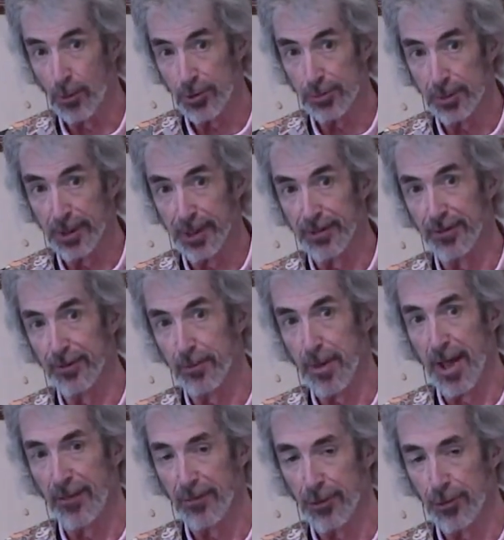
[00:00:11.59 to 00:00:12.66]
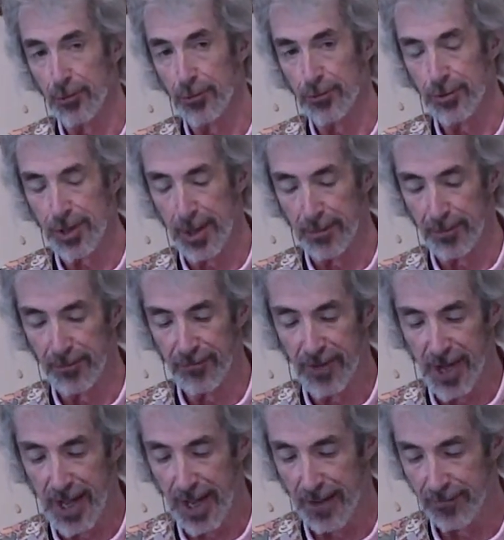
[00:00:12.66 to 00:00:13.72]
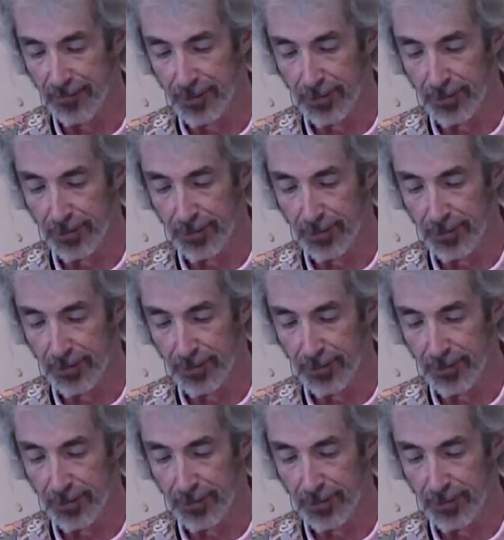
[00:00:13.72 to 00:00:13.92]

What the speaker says: which begins in Matthew chapter 5,